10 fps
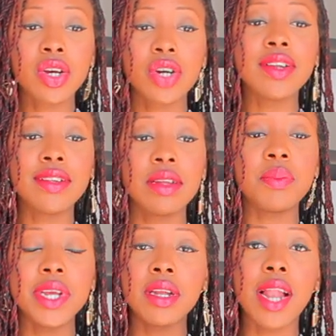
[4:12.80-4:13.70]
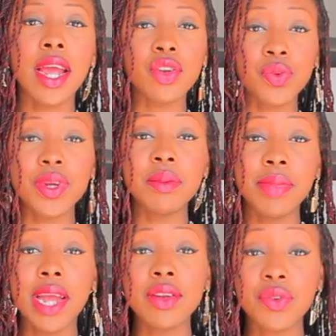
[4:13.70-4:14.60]
go deep in like three
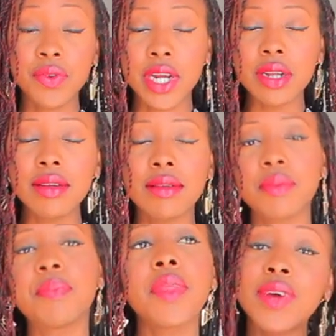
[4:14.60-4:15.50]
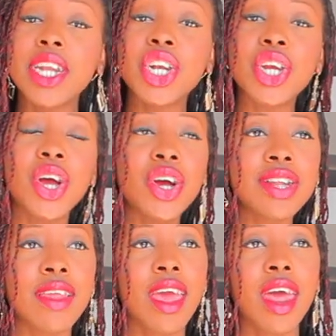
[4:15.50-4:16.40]
main trends: trench
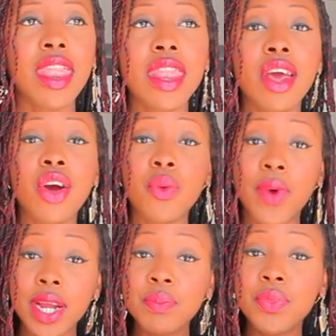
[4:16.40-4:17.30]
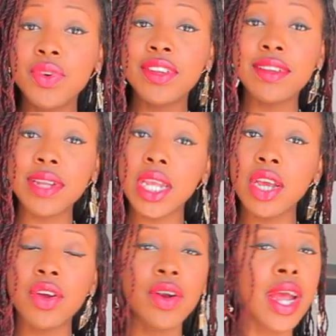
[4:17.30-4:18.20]
coat, the white boots
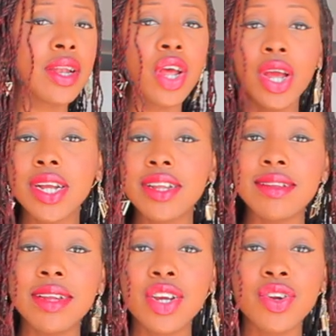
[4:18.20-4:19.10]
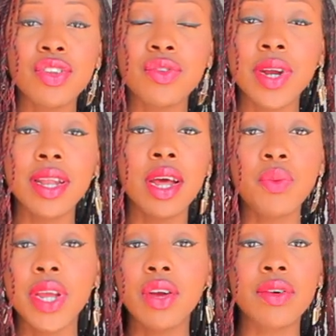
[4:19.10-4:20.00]
sneaker and ugly sneakers trend
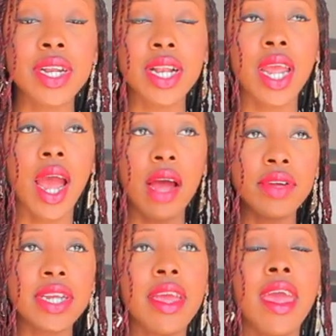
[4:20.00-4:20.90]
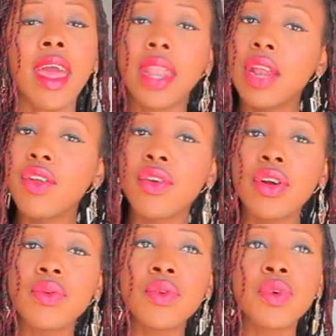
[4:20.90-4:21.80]
that we're currently having, and then the
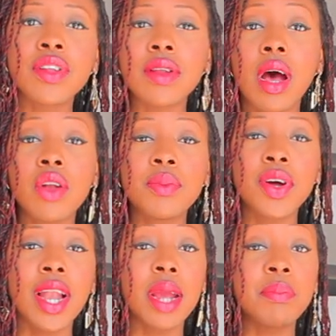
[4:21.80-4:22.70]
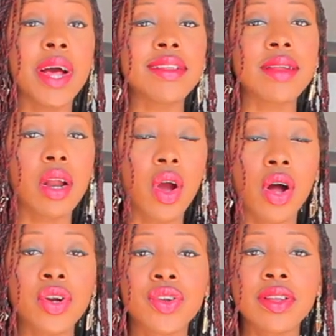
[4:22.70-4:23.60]
third one was all about like pastel
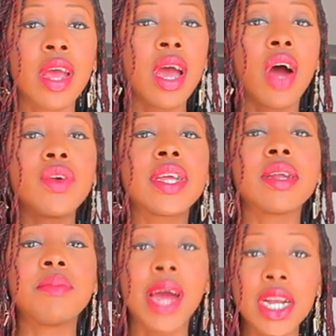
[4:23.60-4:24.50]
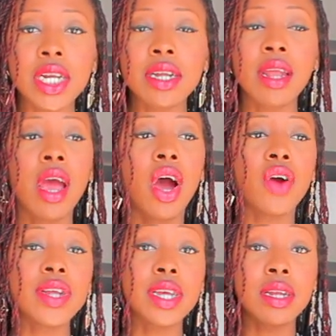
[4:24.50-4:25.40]
colors, how you can match it,
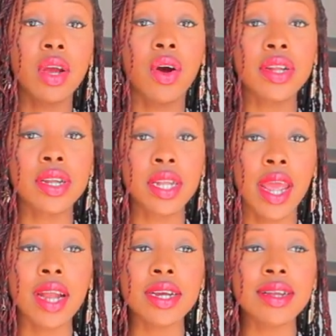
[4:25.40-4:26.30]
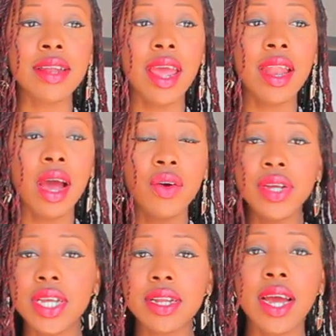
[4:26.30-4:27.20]
how you can coordinate it, and how
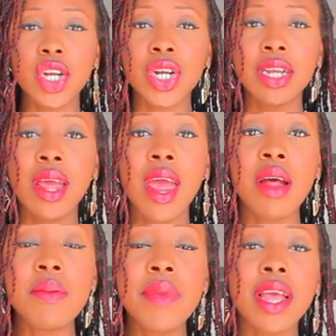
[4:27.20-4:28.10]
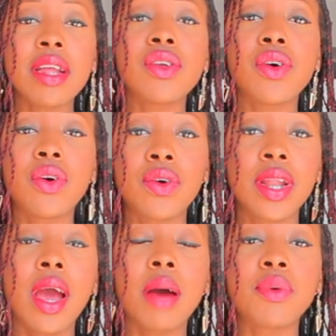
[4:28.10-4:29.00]
you can actually make it your
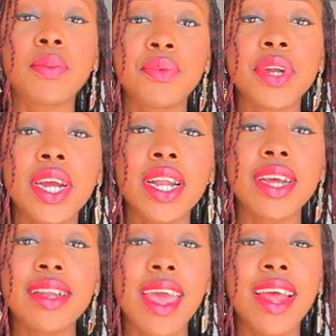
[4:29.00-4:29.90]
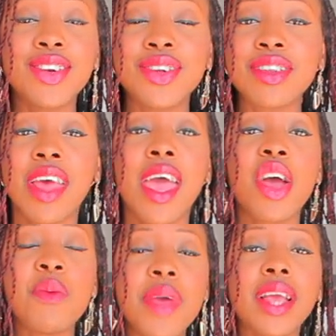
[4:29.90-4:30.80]
own, appropriate it, and just
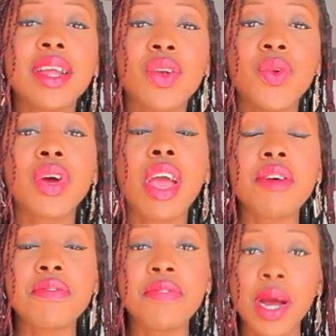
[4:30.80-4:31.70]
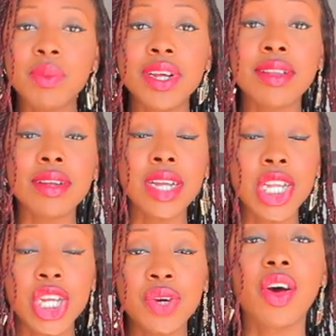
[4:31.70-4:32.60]
make it look fabulous
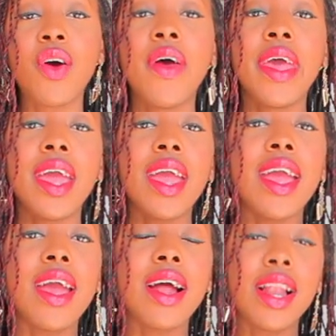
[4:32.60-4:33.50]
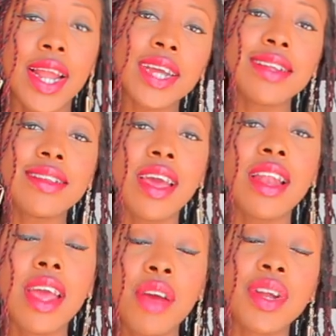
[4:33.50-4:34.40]
on you. So like I
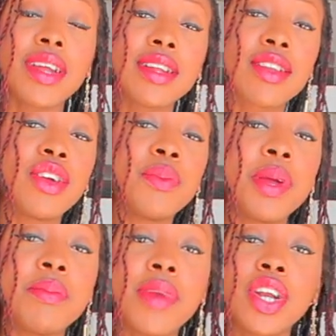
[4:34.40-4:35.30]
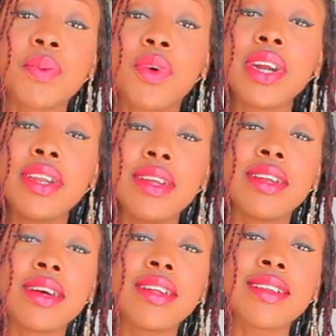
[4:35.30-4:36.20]
said, everything is gonna be much more in
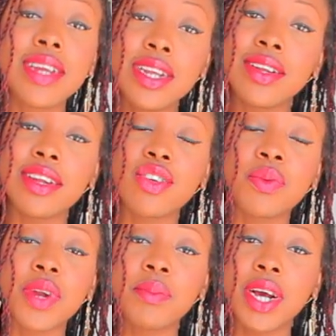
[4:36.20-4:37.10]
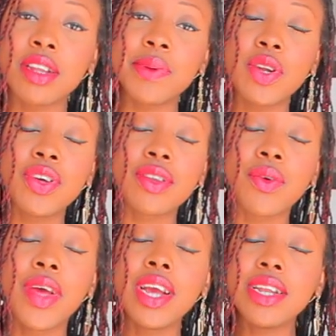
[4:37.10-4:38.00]
details in the description box below,
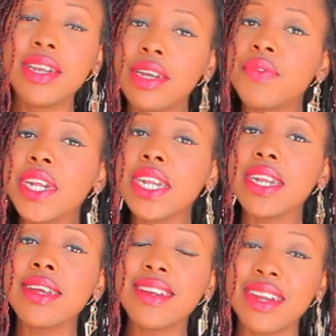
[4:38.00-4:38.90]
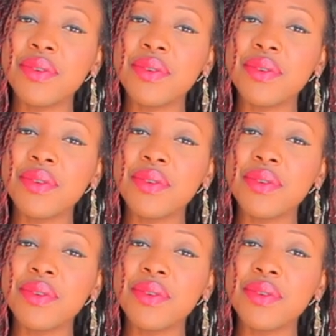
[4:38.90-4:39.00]
so definitely